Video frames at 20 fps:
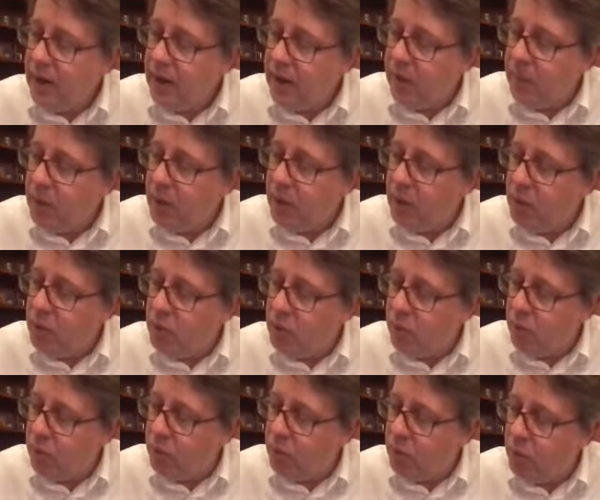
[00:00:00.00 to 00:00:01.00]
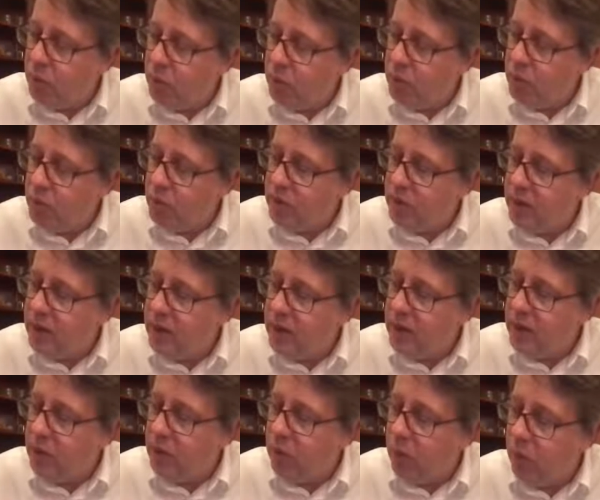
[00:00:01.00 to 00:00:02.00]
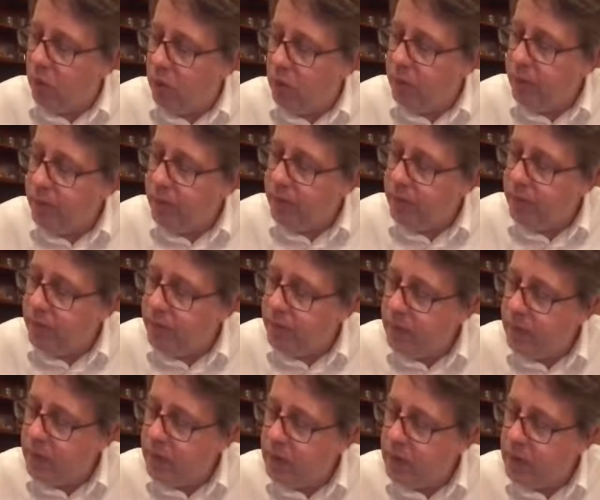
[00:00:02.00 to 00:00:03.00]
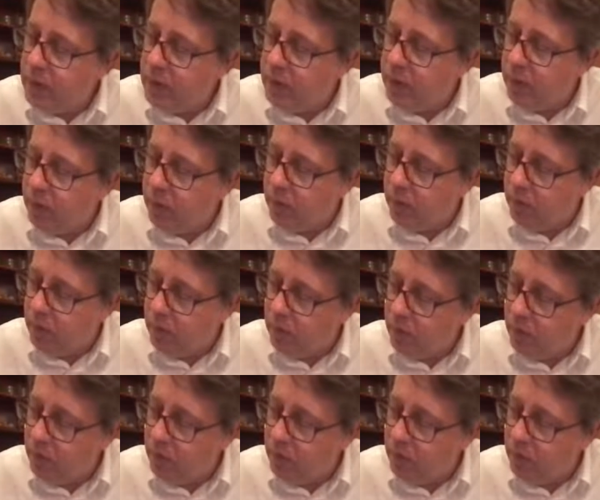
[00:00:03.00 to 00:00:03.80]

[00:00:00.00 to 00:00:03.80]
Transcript: appears to approach this integral. So,